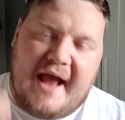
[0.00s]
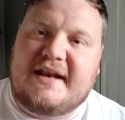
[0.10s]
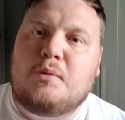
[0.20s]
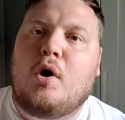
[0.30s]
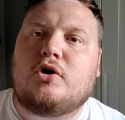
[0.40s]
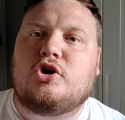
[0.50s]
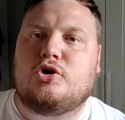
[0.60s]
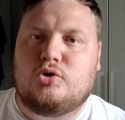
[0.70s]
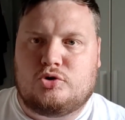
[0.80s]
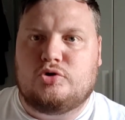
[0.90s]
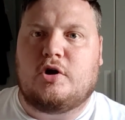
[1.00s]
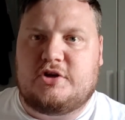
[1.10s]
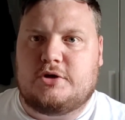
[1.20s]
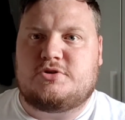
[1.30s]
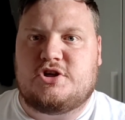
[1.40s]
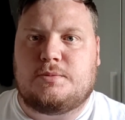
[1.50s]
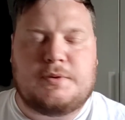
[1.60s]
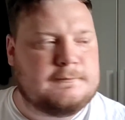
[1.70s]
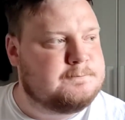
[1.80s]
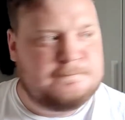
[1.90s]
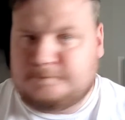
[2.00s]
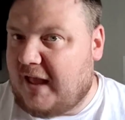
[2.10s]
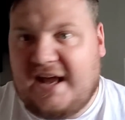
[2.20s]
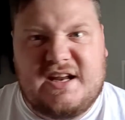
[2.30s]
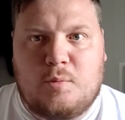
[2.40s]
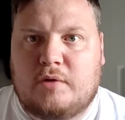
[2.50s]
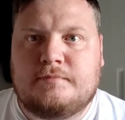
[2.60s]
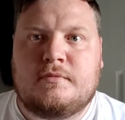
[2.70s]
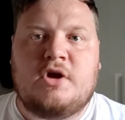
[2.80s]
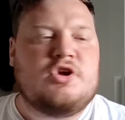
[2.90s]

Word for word: Anyone can look good on YouTube. Anyone.